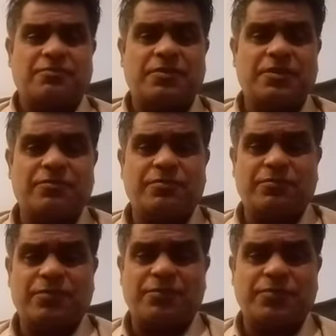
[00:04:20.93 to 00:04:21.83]
one
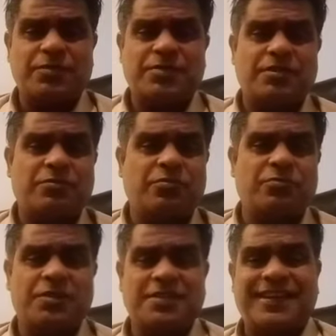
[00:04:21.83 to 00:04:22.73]
officer who
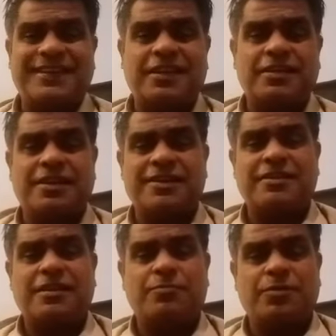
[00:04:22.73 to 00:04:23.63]
was handling
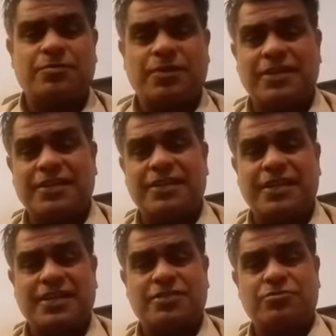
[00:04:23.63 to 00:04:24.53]
100 people, he
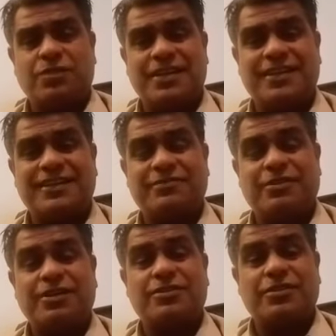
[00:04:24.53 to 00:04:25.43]
has to handle
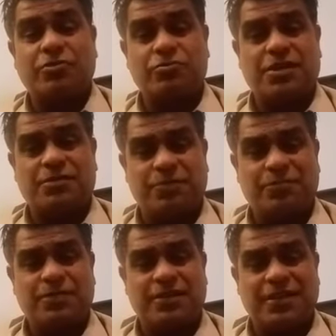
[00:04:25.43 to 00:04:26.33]
1000
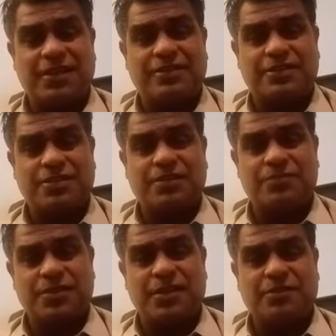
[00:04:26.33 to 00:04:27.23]
people at the same
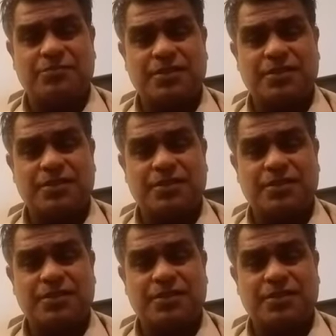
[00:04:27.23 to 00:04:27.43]
time